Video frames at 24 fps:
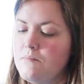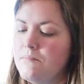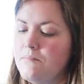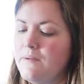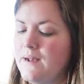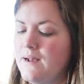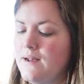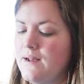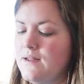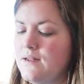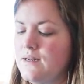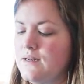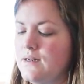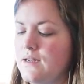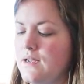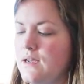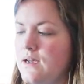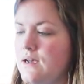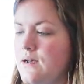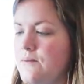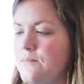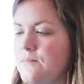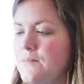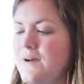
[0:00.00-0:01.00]
but
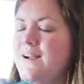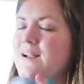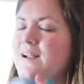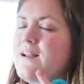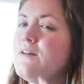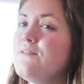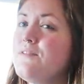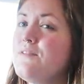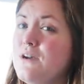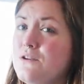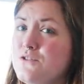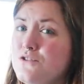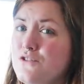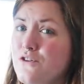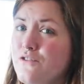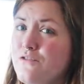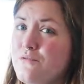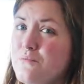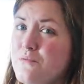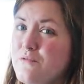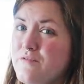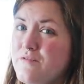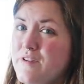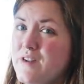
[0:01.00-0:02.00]
I love how
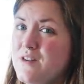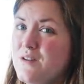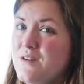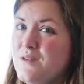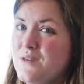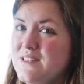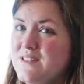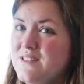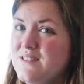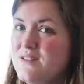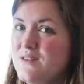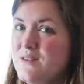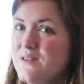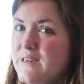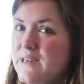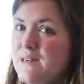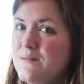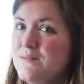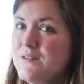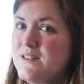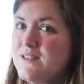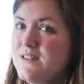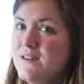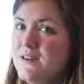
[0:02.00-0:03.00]
soft merino is, so I
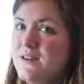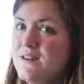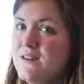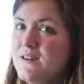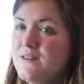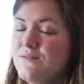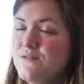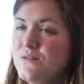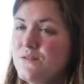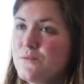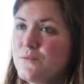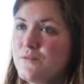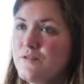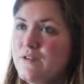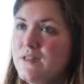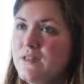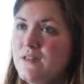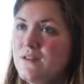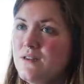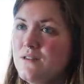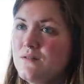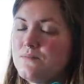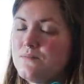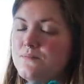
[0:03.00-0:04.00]
am a sucker for
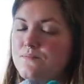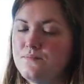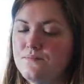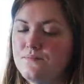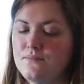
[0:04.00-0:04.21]
merino.